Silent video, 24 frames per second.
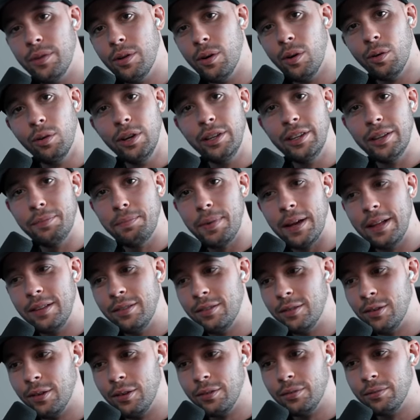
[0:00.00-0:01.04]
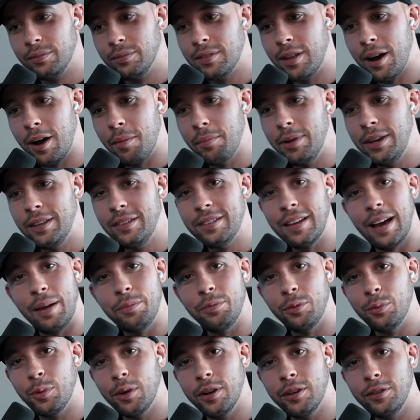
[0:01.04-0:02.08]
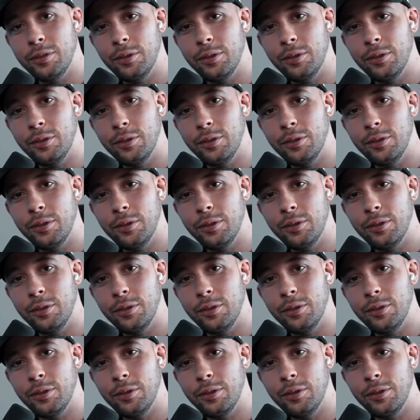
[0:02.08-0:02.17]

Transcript: only depends on how many times you want to